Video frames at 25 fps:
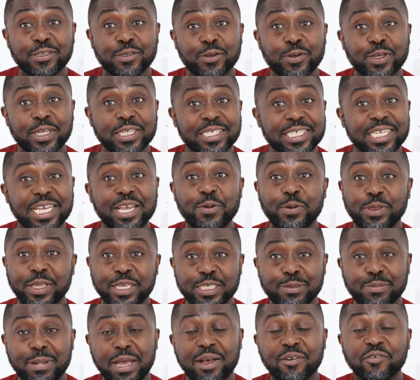you know, and say it with
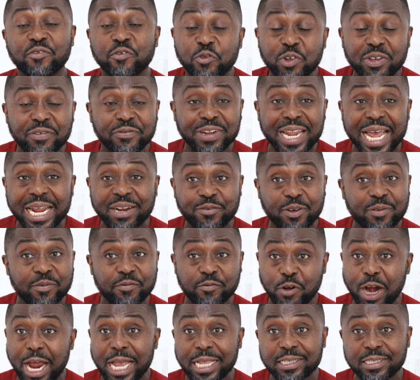a smile, free flight from
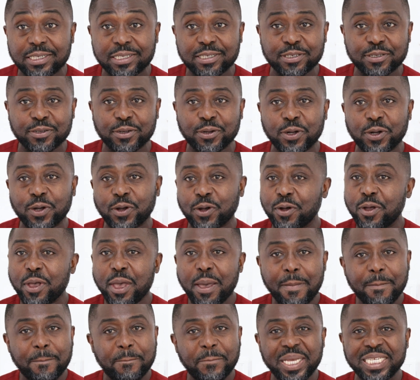France, you know,
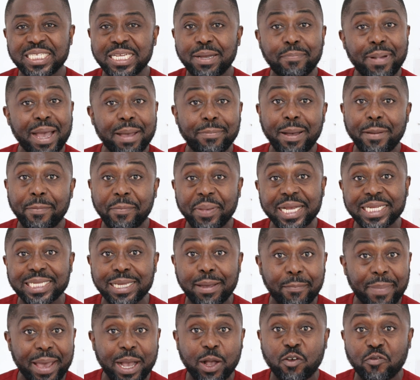or Peter Piper picked
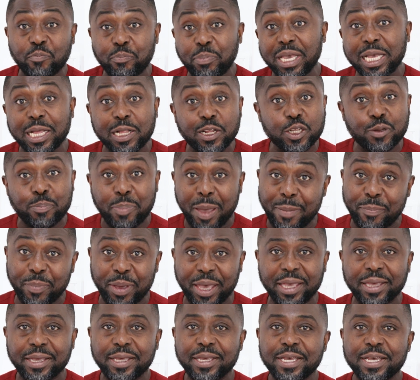a peck of pickled pepper.